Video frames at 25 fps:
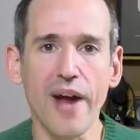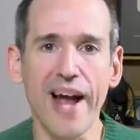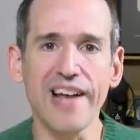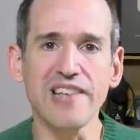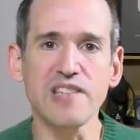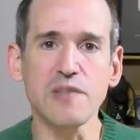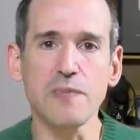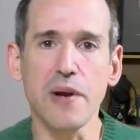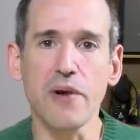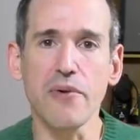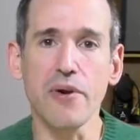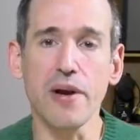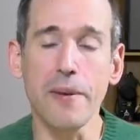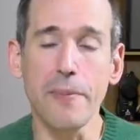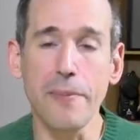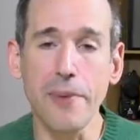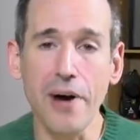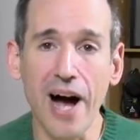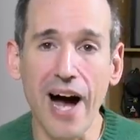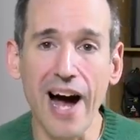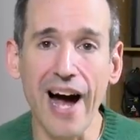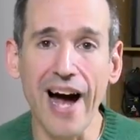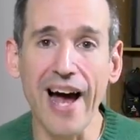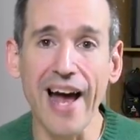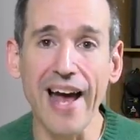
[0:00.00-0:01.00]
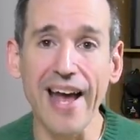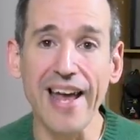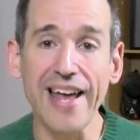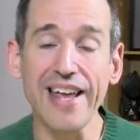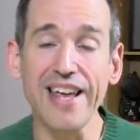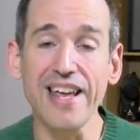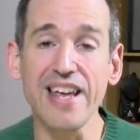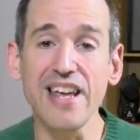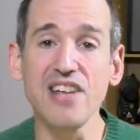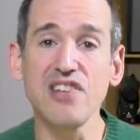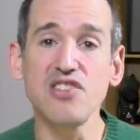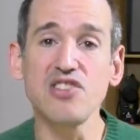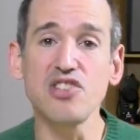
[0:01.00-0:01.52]
Raspberry
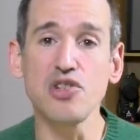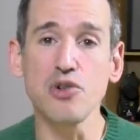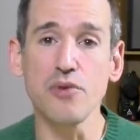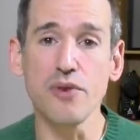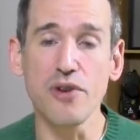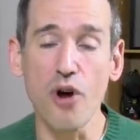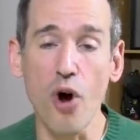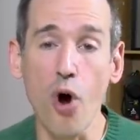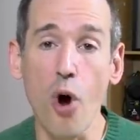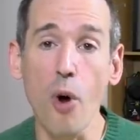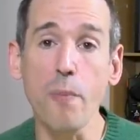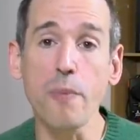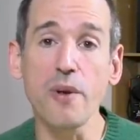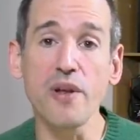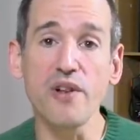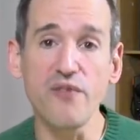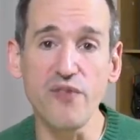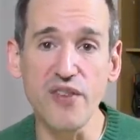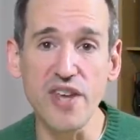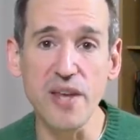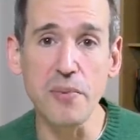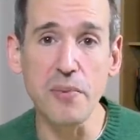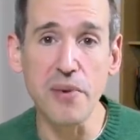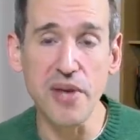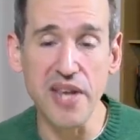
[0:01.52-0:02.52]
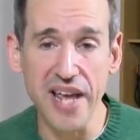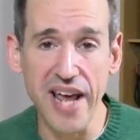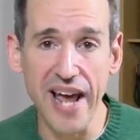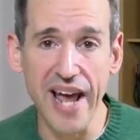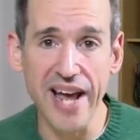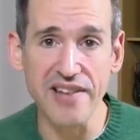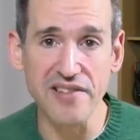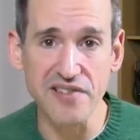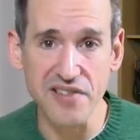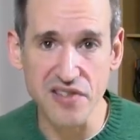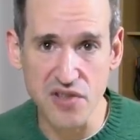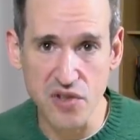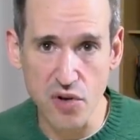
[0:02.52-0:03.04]
Pi into an
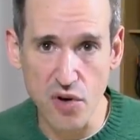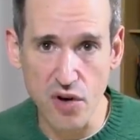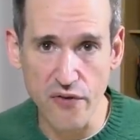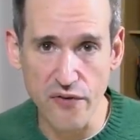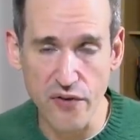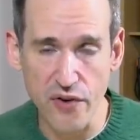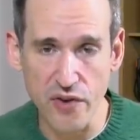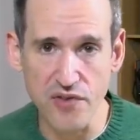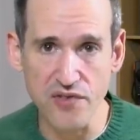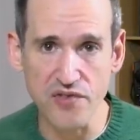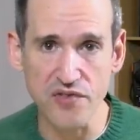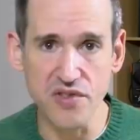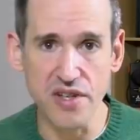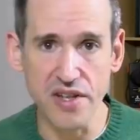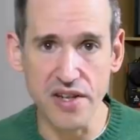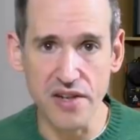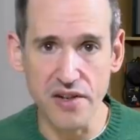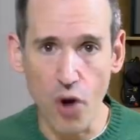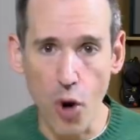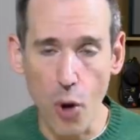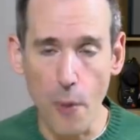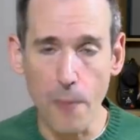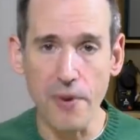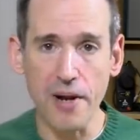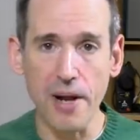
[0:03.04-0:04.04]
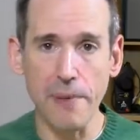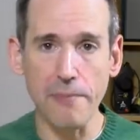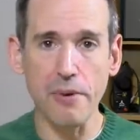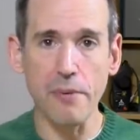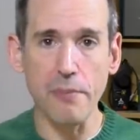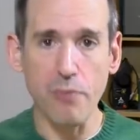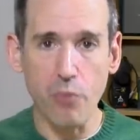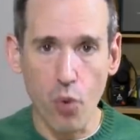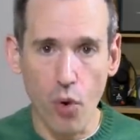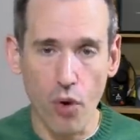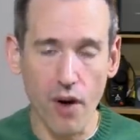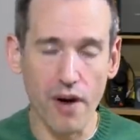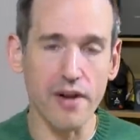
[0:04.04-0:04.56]
OpenVPN server. So you can open up a
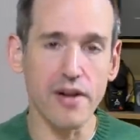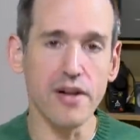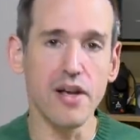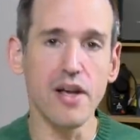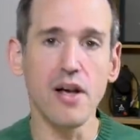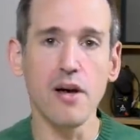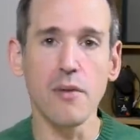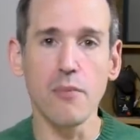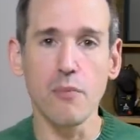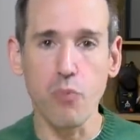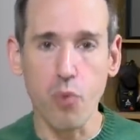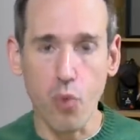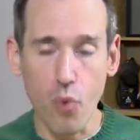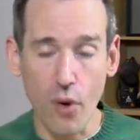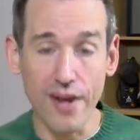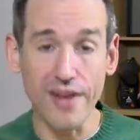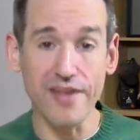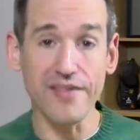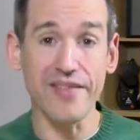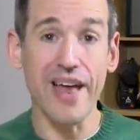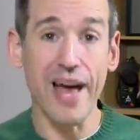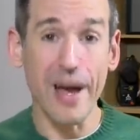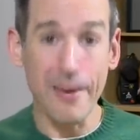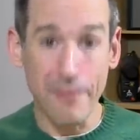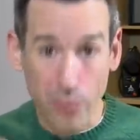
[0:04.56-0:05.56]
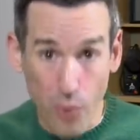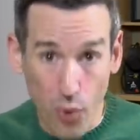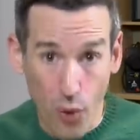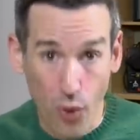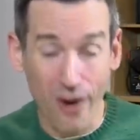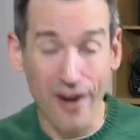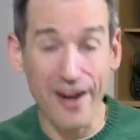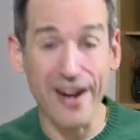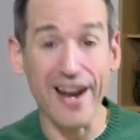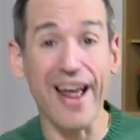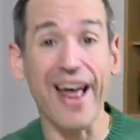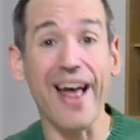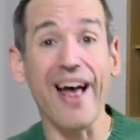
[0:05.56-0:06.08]
port, point that
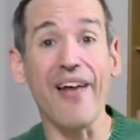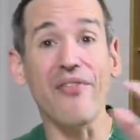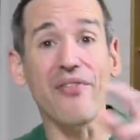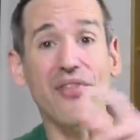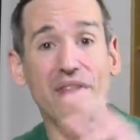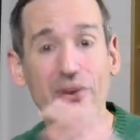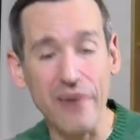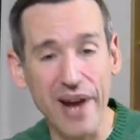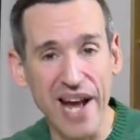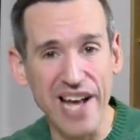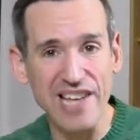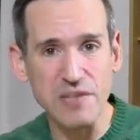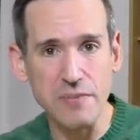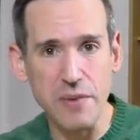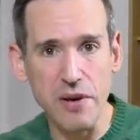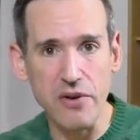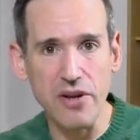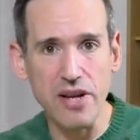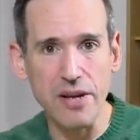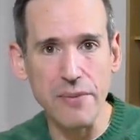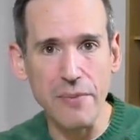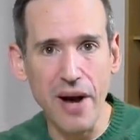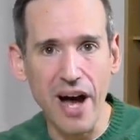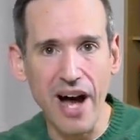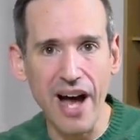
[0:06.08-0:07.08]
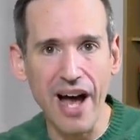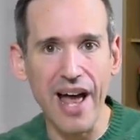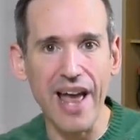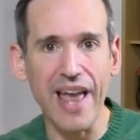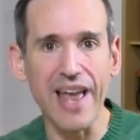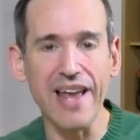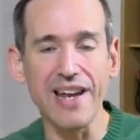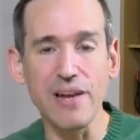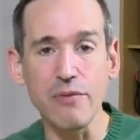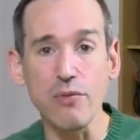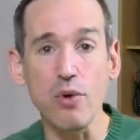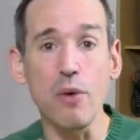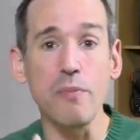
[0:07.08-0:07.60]
port at the Raspberry Pi,
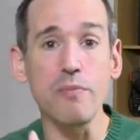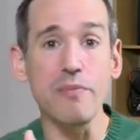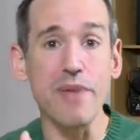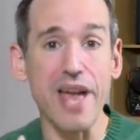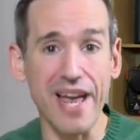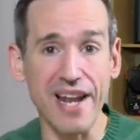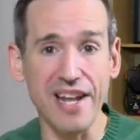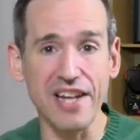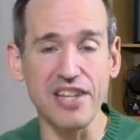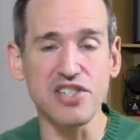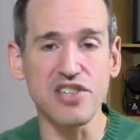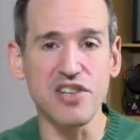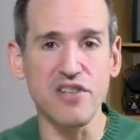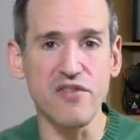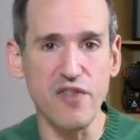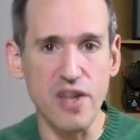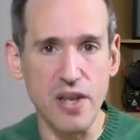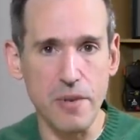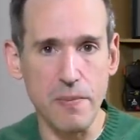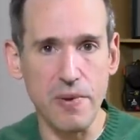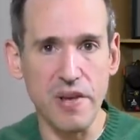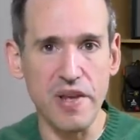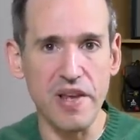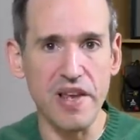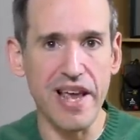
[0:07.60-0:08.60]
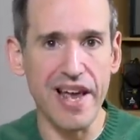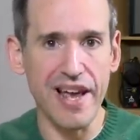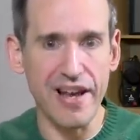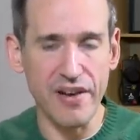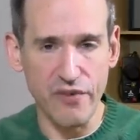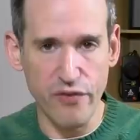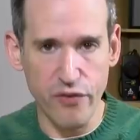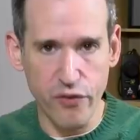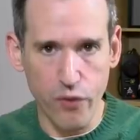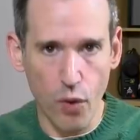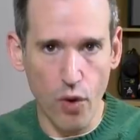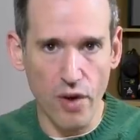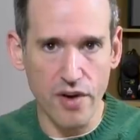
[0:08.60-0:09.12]
and it will manage the
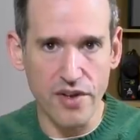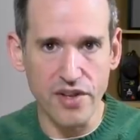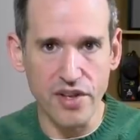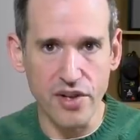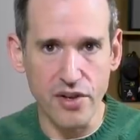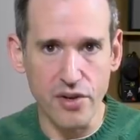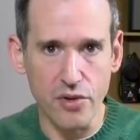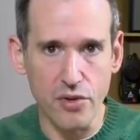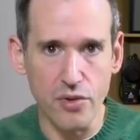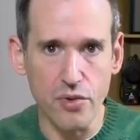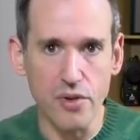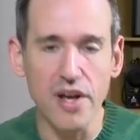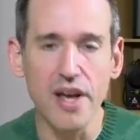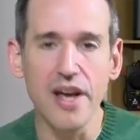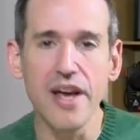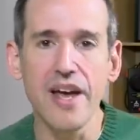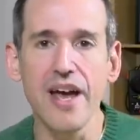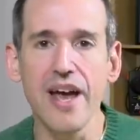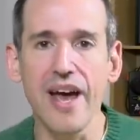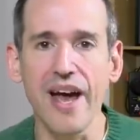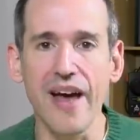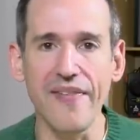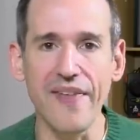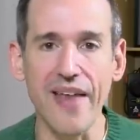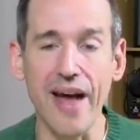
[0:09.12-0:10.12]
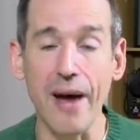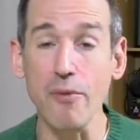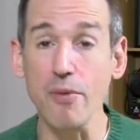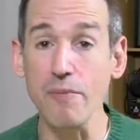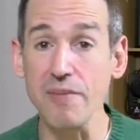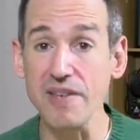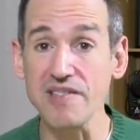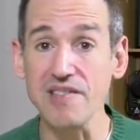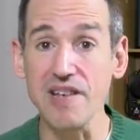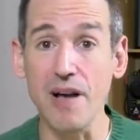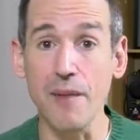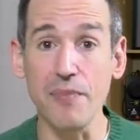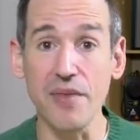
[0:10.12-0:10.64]
VPN for you. And that would
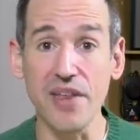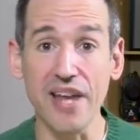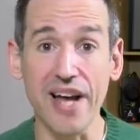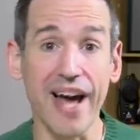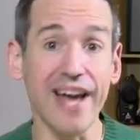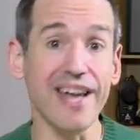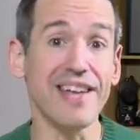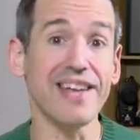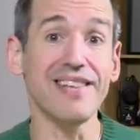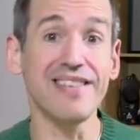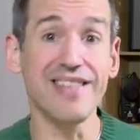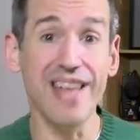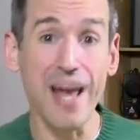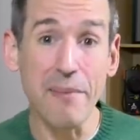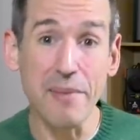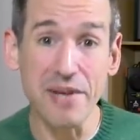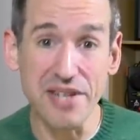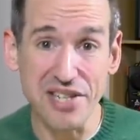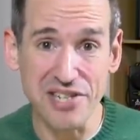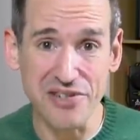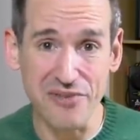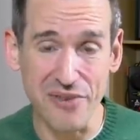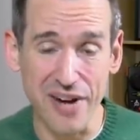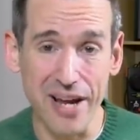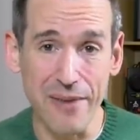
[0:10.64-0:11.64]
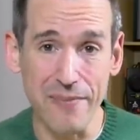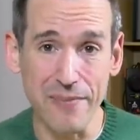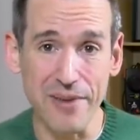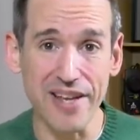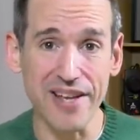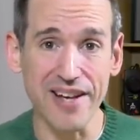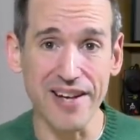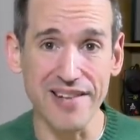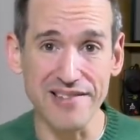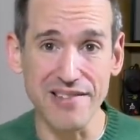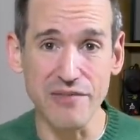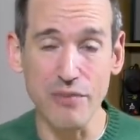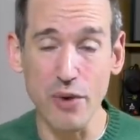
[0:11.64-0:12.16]
be something I could demonstrate
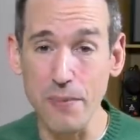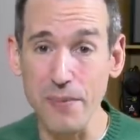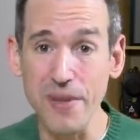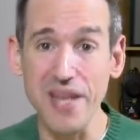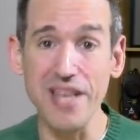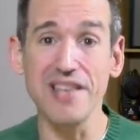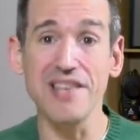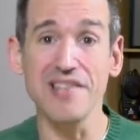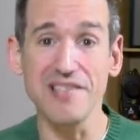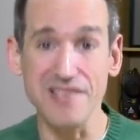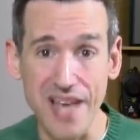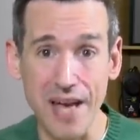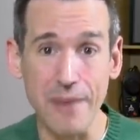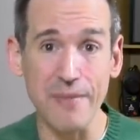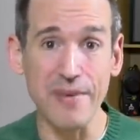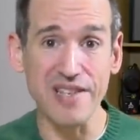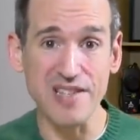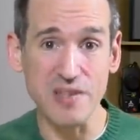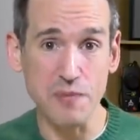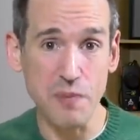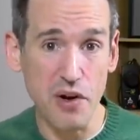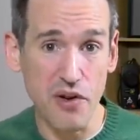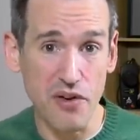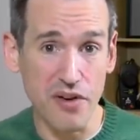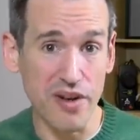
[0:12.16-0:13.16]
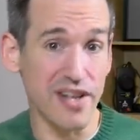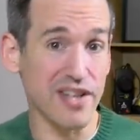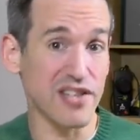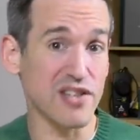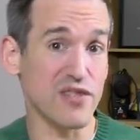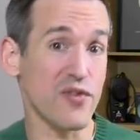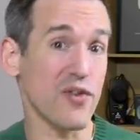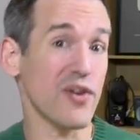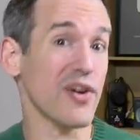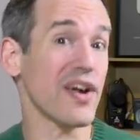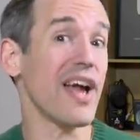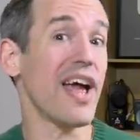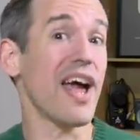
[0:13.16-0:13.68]
because it would be the same experience
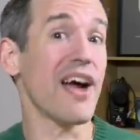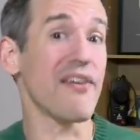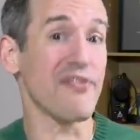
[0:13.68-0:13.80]
for